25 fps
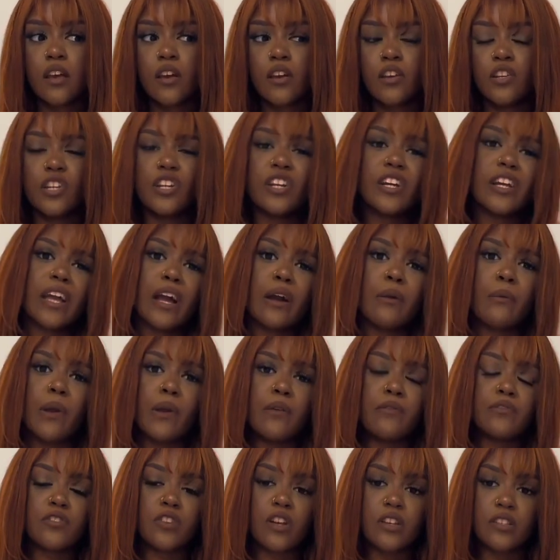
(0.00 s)
You could get away
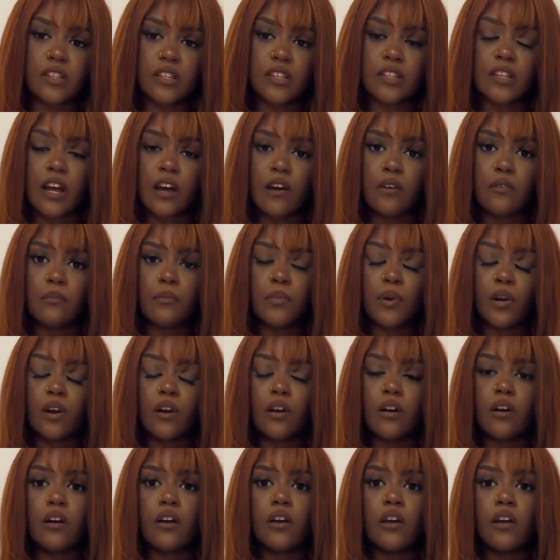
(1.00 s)
with sizing down,
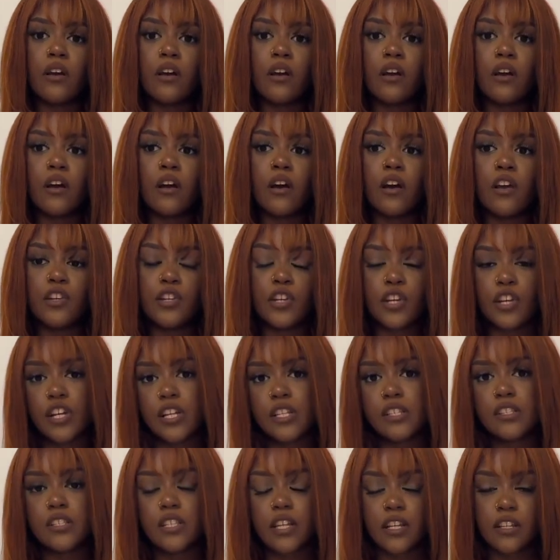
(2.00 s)
but you
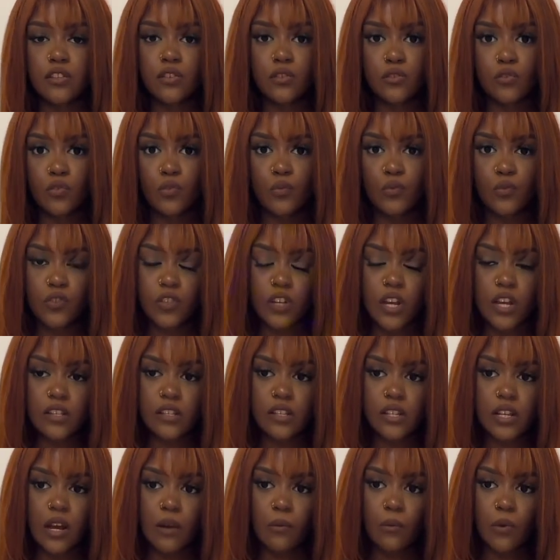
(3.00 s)
can stick to your normal size
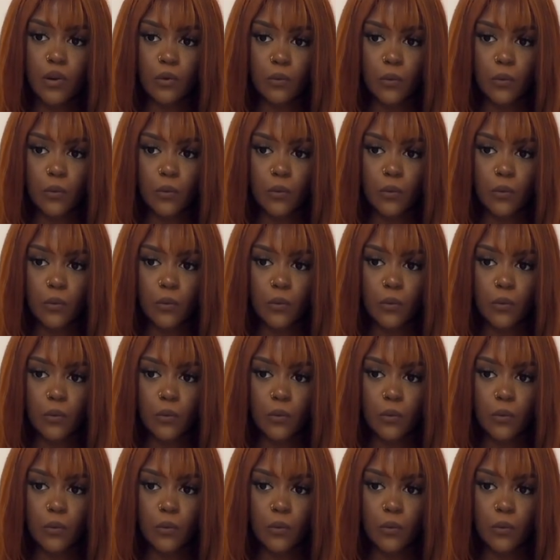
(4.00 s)
in that one.